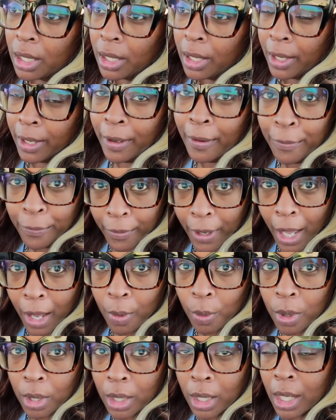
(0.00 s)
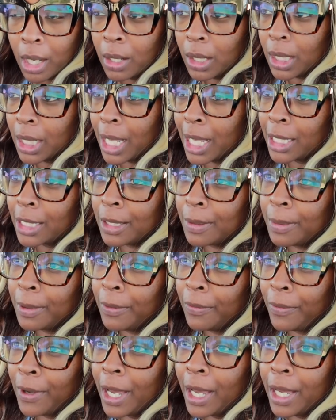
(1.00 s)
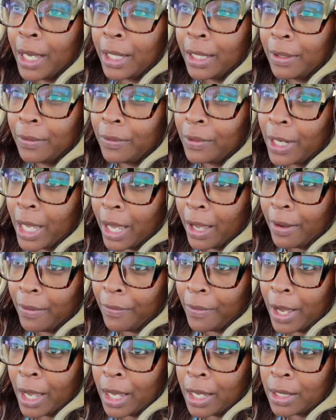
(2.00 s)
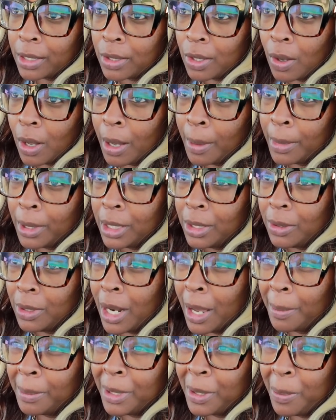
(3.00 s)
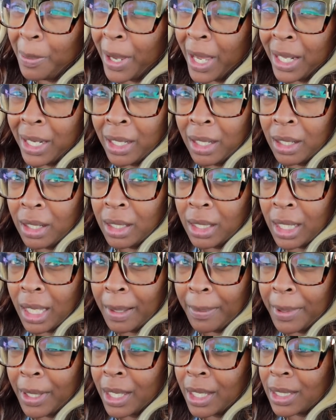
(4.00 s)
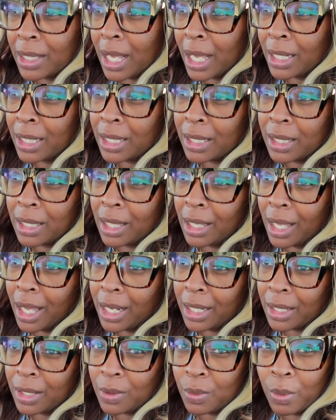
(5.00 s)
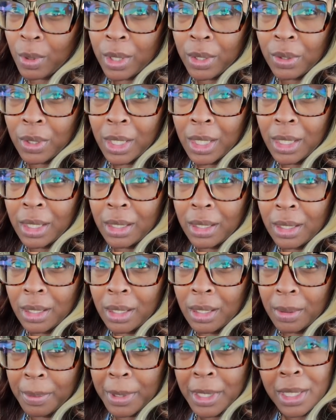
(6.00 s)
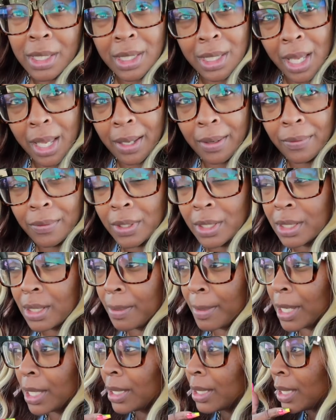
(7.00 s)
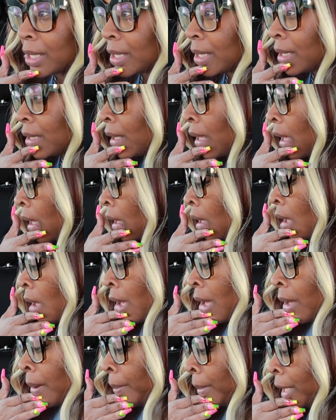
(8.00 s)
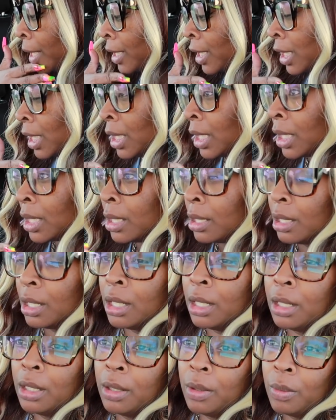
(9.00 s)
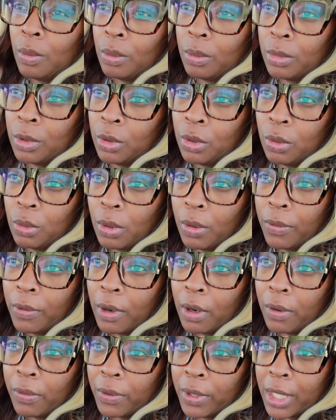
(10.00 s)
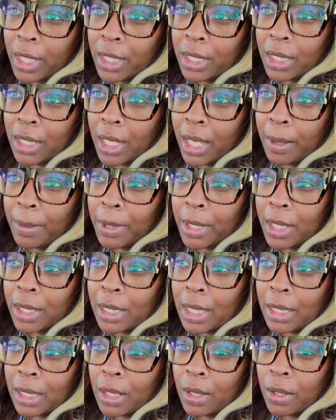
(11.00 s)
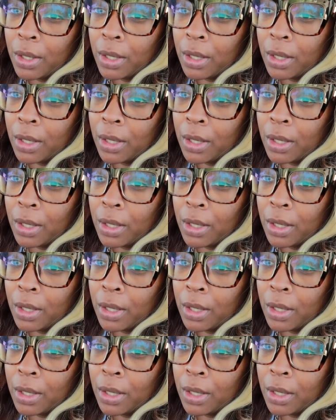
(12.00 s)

if I want a colonoscopy, fine. If not, fine. So I'm a, I'm debating on that because I just think I just rather get it done to be safe. Does it make sense? But she didn't um, do the referral for that today because I told